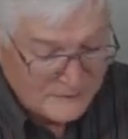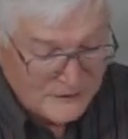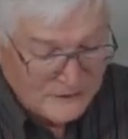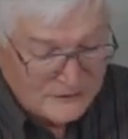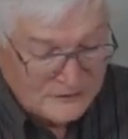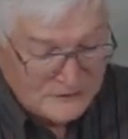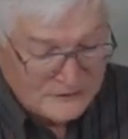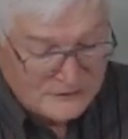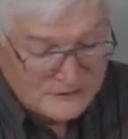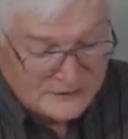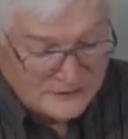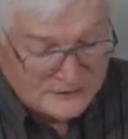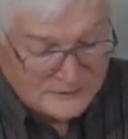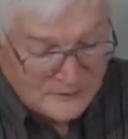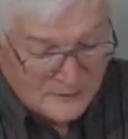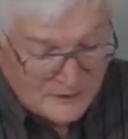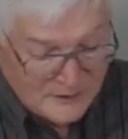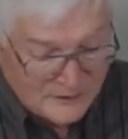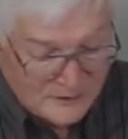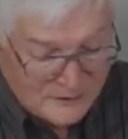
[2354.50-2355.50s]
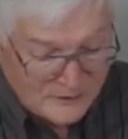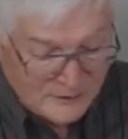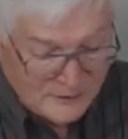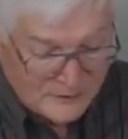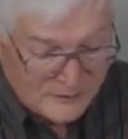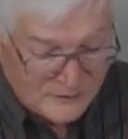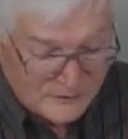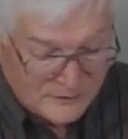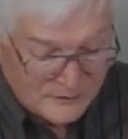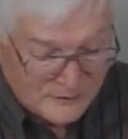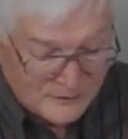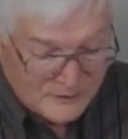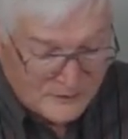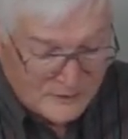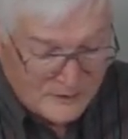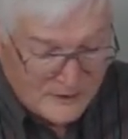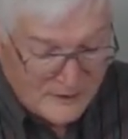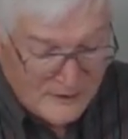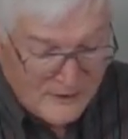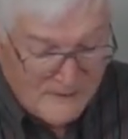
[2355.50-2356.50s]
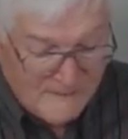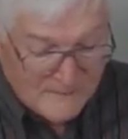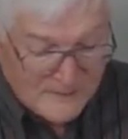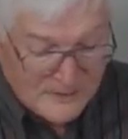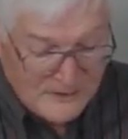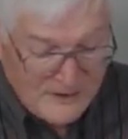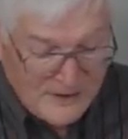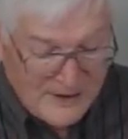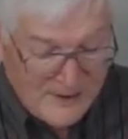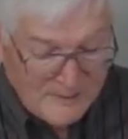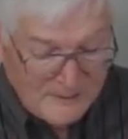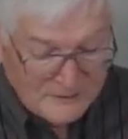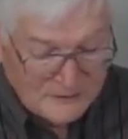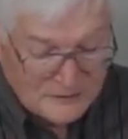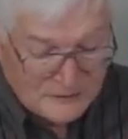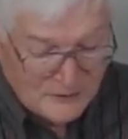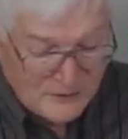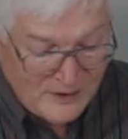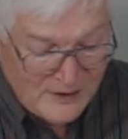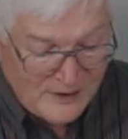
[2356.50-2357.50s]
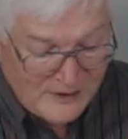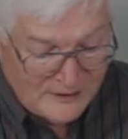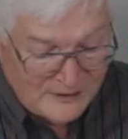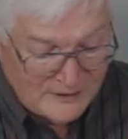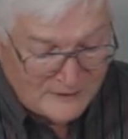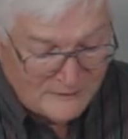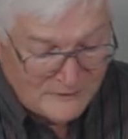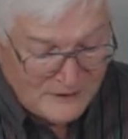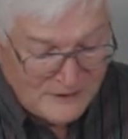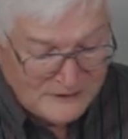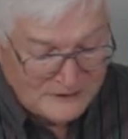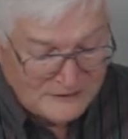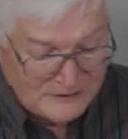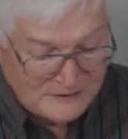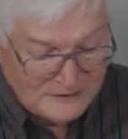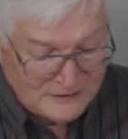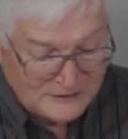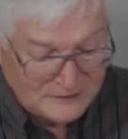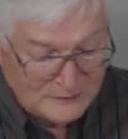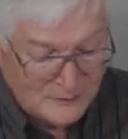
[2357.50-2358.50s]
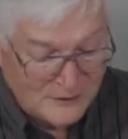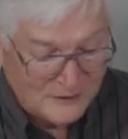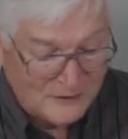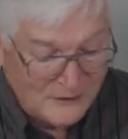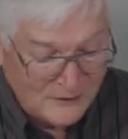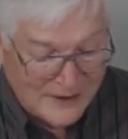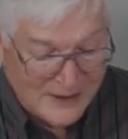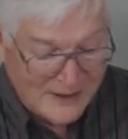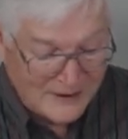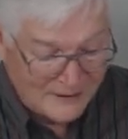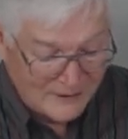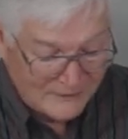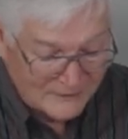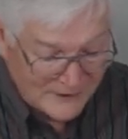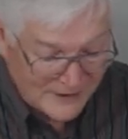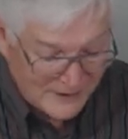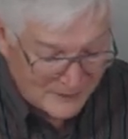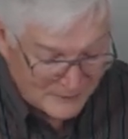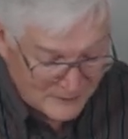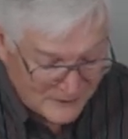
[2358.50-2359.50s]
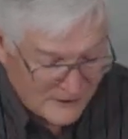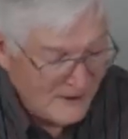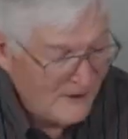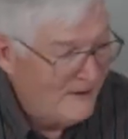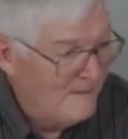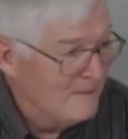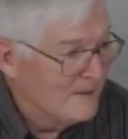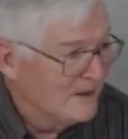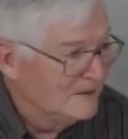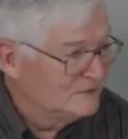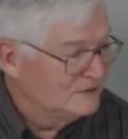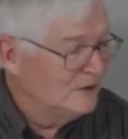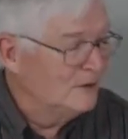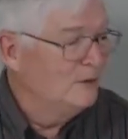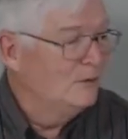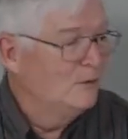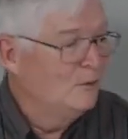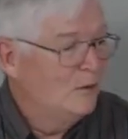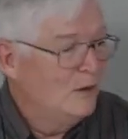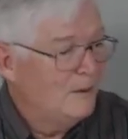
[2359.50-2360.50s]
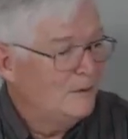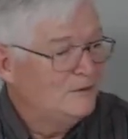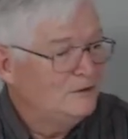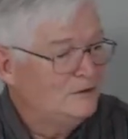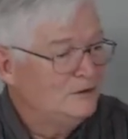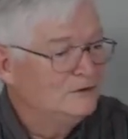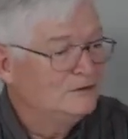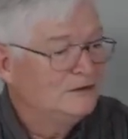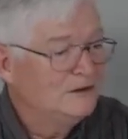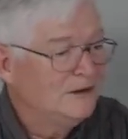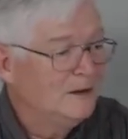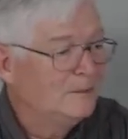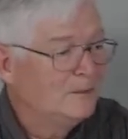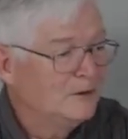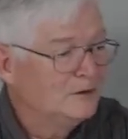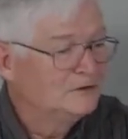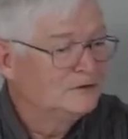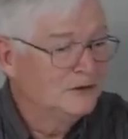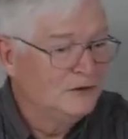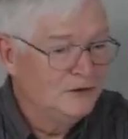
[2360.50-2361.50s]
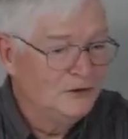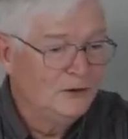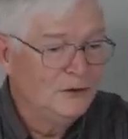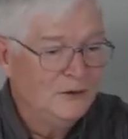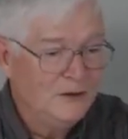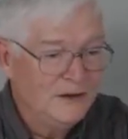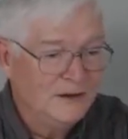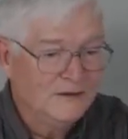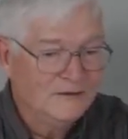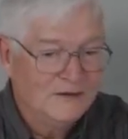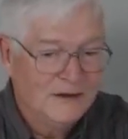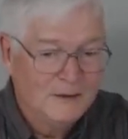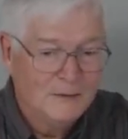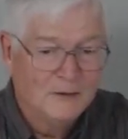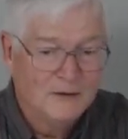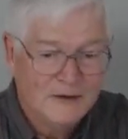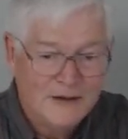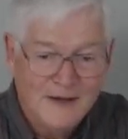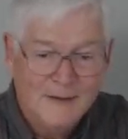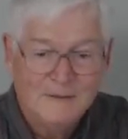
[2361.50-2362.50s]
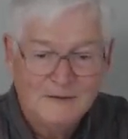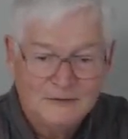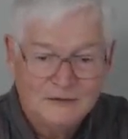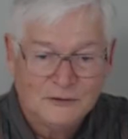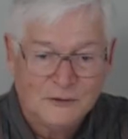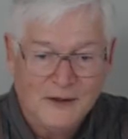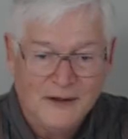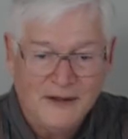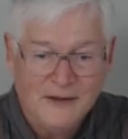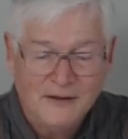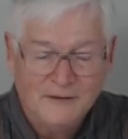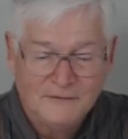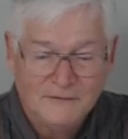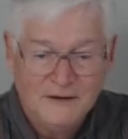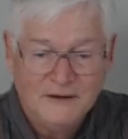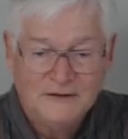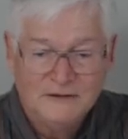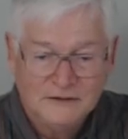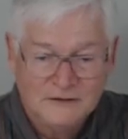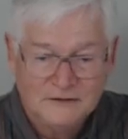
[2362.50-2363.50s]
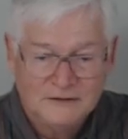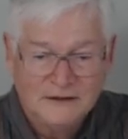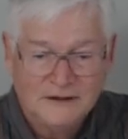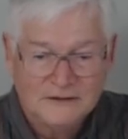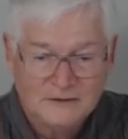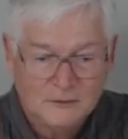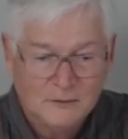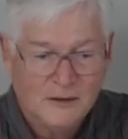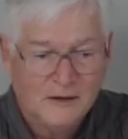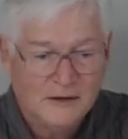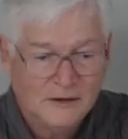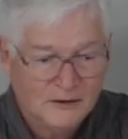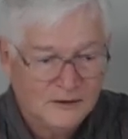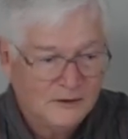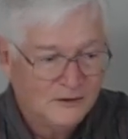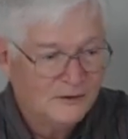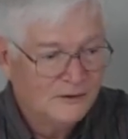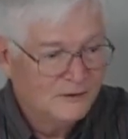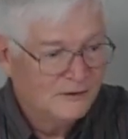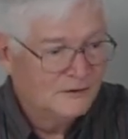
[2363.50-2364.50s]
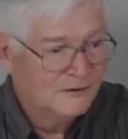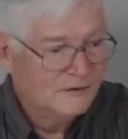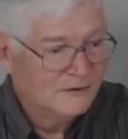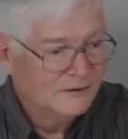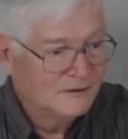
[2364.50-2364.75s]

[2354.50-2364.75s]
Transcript: Ephesians 6:1 and 2. Demonstrate, Ephesians 6:1 and 2. I love that one. So what would you see a person doing if they were demonstrating Ephesians 6:1 and 2?